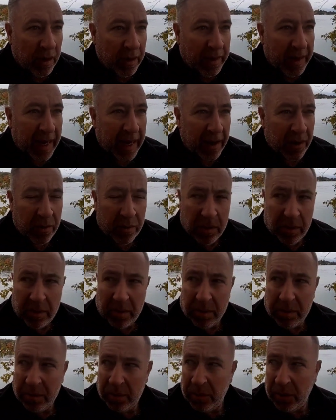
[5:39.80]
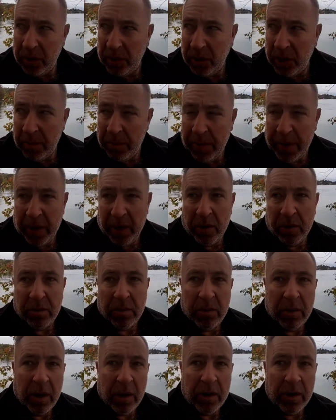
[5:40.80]
Now, jumping
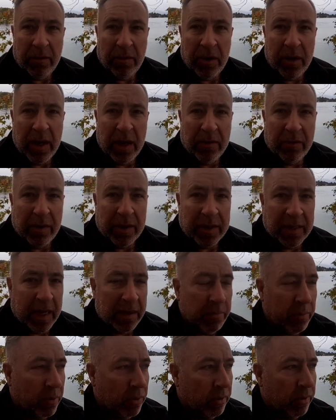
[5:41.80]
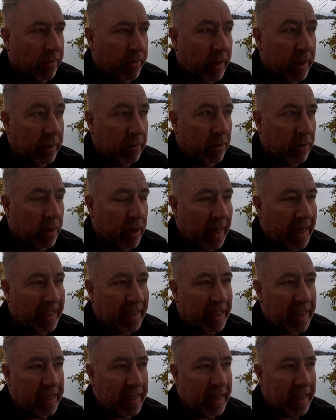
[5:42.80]
on, I'll give you another example of how I
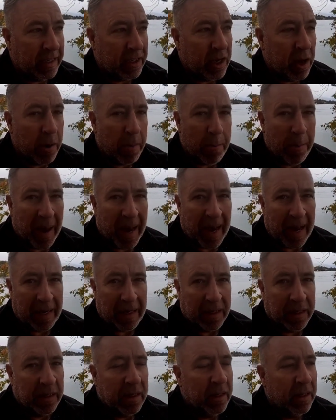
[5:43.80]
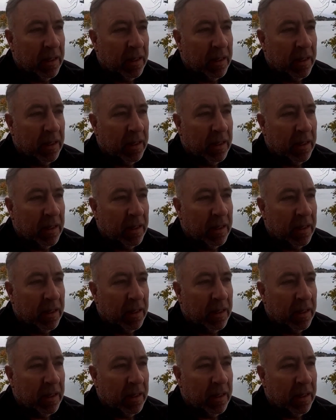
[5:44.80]
see things going bad.